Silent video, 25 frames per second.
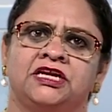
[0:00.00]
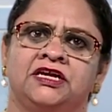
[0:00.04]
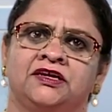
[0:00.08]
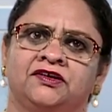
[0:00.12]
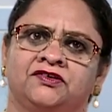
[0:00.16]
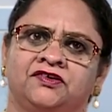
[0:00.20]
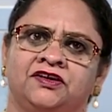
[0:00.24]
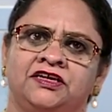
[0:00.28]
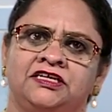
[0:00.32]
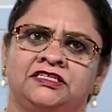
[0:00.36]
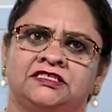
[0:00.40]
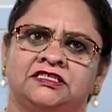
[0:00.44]

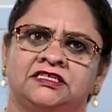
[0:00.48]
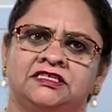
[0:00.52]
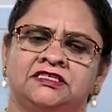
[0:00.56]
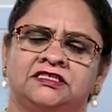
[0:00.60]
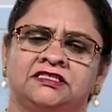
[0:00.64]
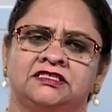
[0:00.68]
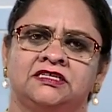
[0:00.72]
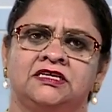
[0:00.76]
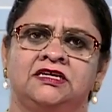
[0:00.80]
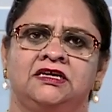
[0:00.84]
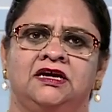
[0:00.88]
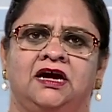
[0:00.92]

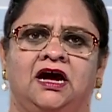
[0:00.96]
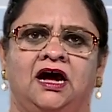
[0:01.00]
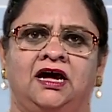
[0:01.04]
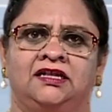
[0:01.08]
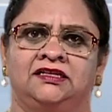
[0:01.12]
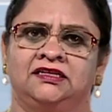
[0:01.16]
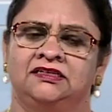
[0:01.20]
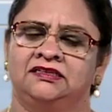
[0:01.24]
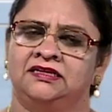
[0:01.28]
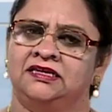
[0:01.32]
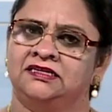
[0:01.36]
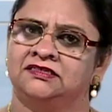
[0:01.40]
increases,
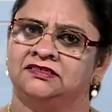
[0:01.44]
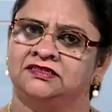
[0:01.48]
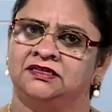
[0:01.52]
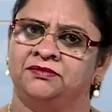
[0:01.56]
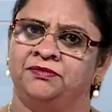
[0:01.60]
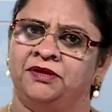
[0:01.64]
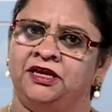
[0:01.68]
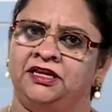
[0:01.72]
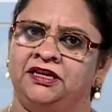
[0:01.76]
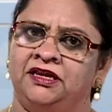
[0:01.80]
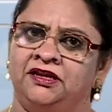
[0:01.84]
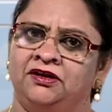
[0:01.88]
other things
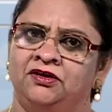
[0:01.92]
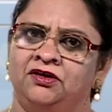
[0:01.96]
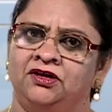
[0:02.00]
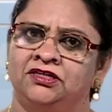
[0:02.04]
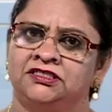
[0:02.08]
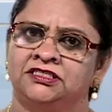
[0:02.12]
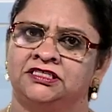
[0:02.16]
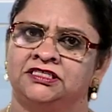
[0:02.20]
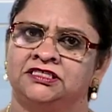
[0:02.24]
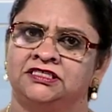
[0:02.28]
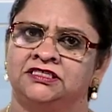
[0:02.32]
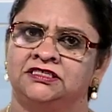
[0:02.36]
remaining
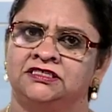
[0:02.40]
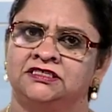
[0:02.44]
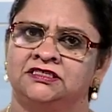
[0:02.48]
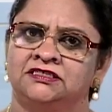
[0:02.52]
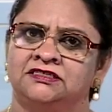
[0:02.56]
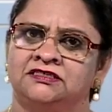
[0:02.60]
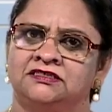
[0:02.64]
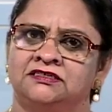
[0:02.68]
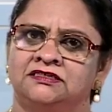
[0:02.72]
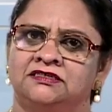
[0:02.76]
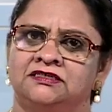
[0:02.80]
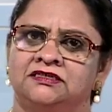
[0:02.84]
constant?